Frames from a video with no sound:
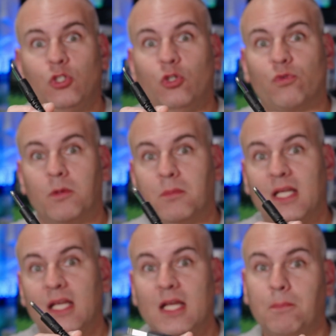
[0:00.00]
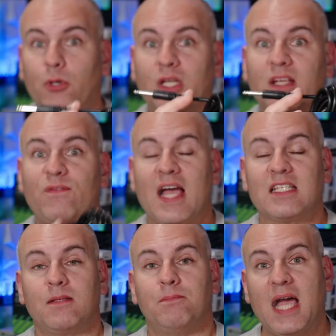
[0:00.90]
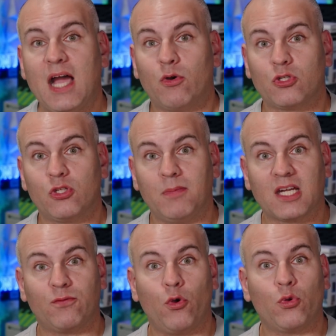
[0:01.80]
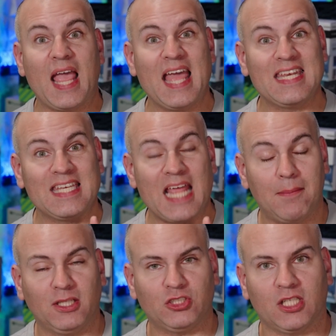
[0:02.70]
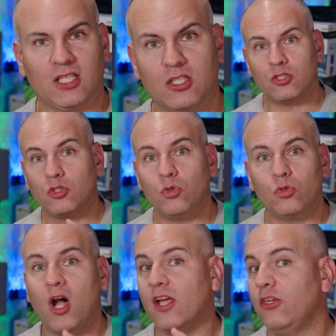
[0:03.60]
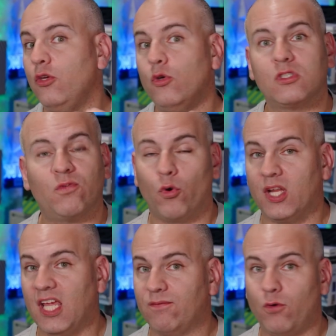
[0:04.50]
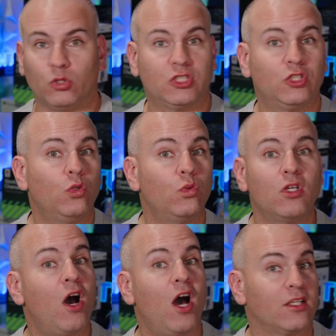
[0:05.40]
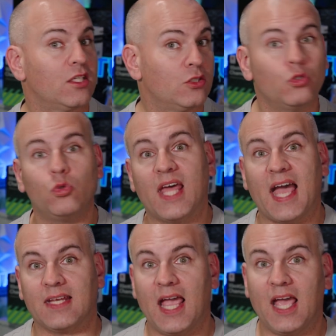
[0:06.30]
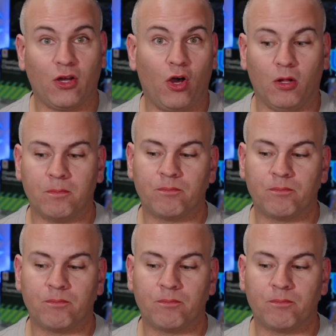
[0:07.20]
you from putting phantom power to the microphone and damaging it. Do not use 48 volts. Do not do that at all.